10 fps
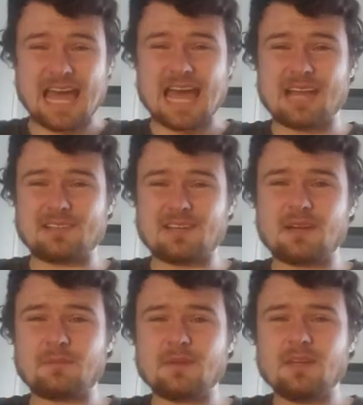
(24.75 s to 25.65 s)
and
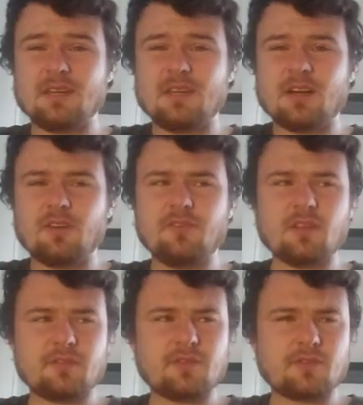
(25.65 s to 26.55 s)
I feel
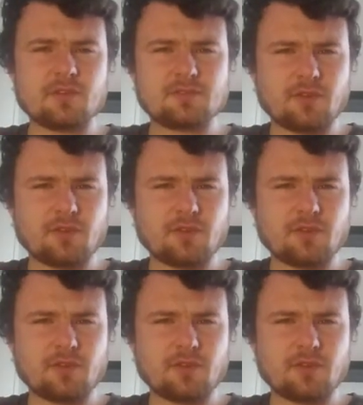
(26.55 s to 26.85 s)
like for the first